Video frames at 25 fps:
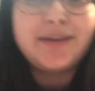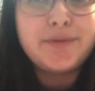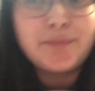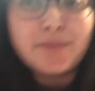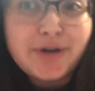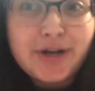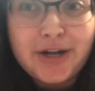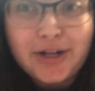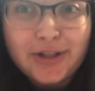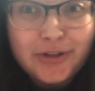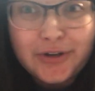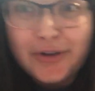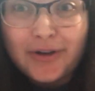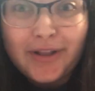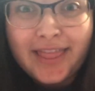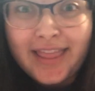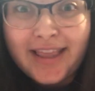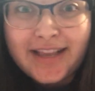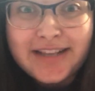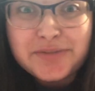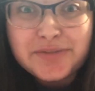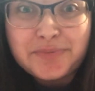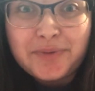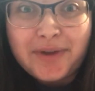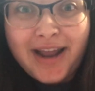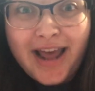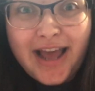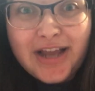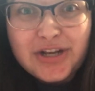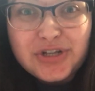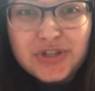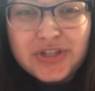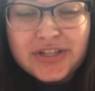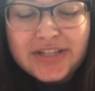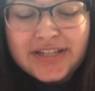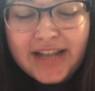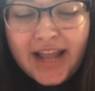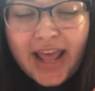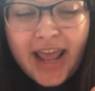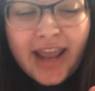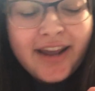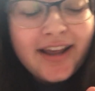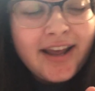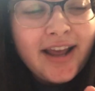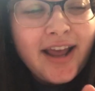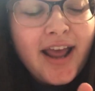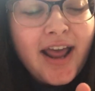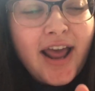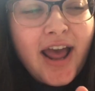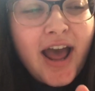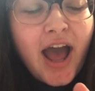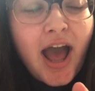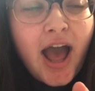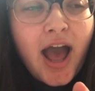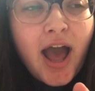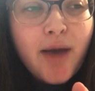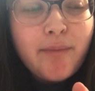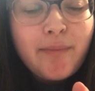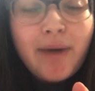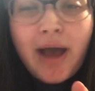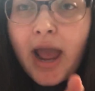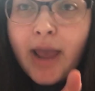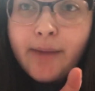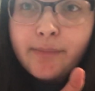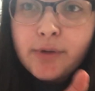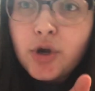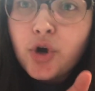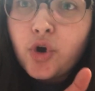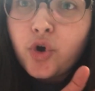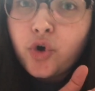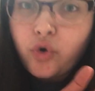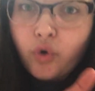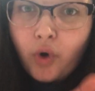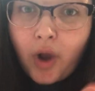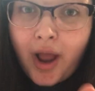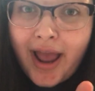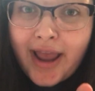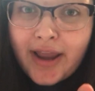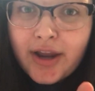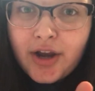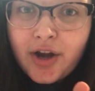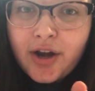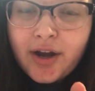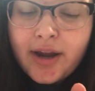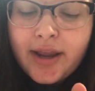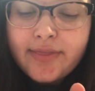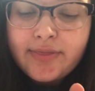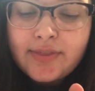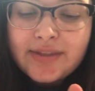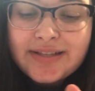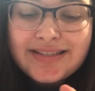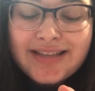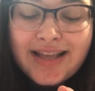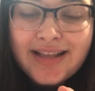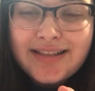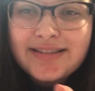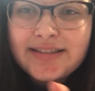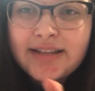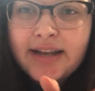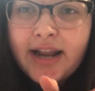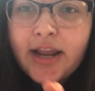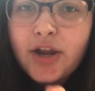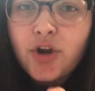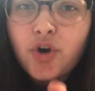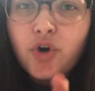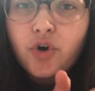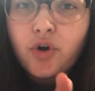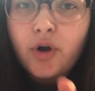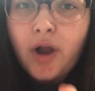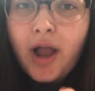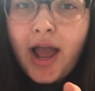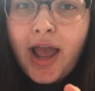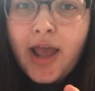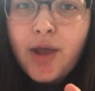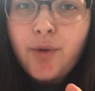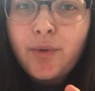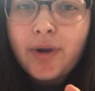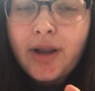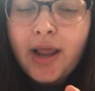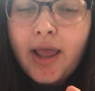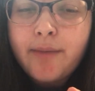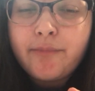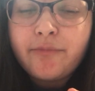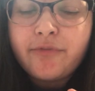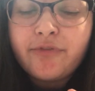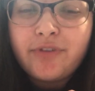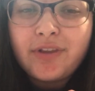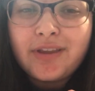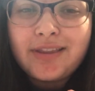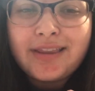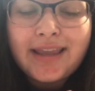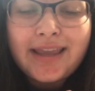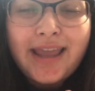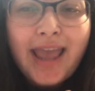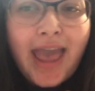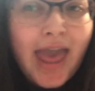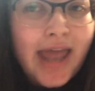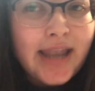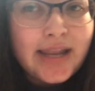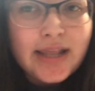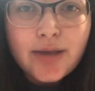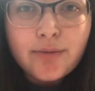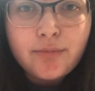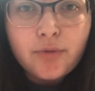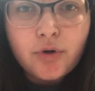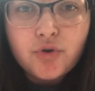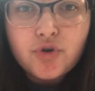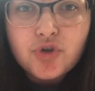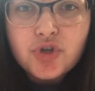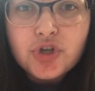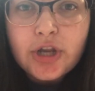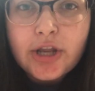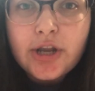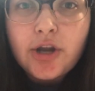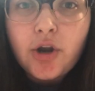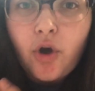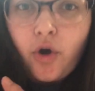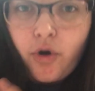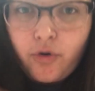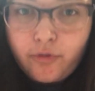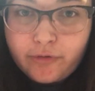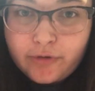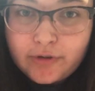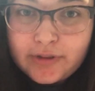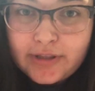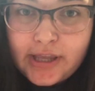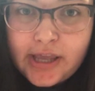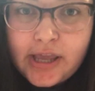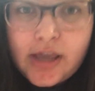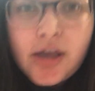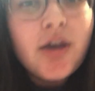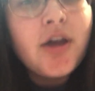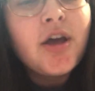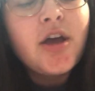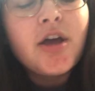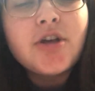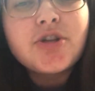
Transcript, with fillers: We're going to learn things about Ashley today. Um, I'm a crier in the sense that I cry when I'm feeling any emotion overly.